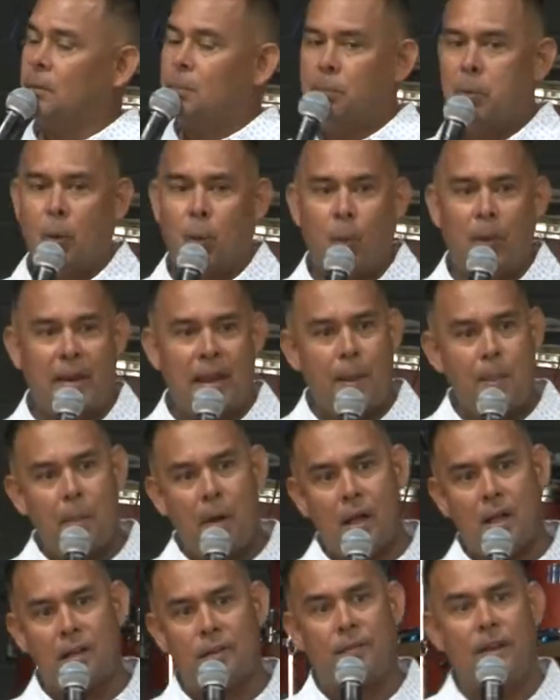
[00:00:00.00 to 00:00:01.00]
But when I
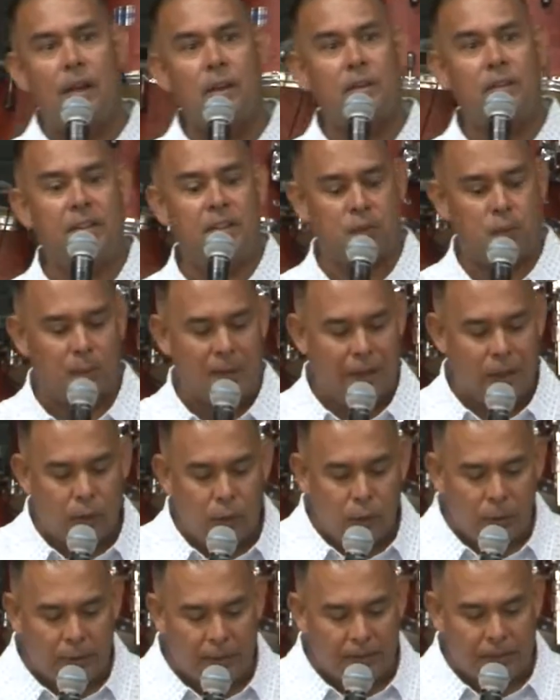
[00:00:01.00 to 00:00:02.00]
of this, when I
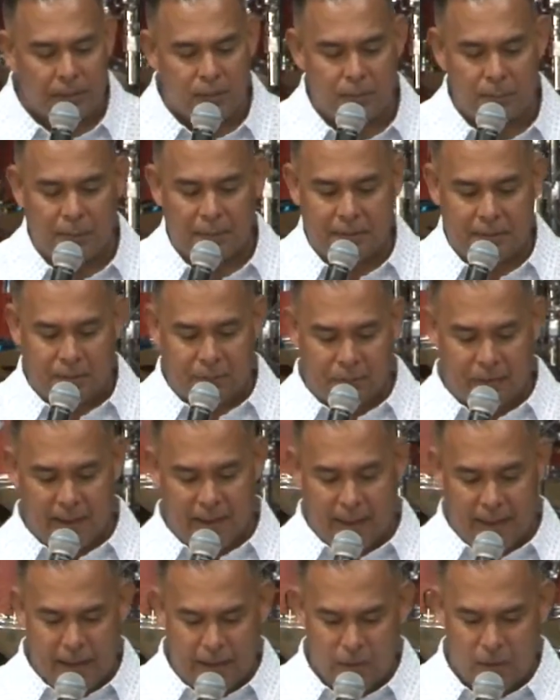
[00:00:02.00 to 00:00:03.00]
look at this from a
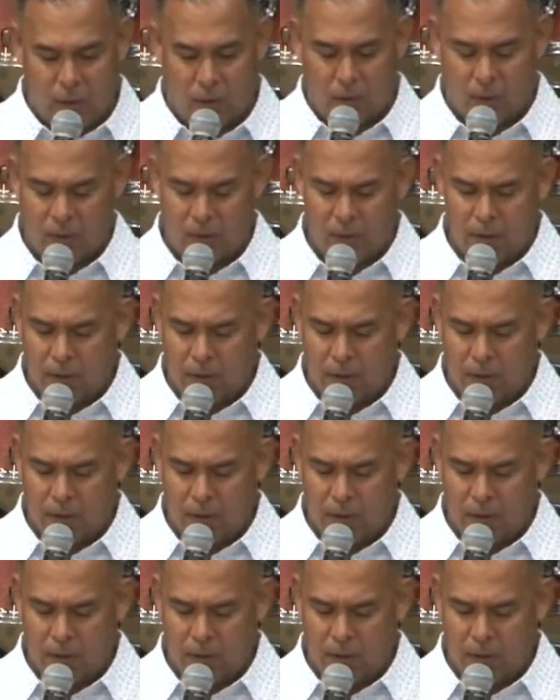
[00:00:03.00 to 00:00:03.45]
different angle,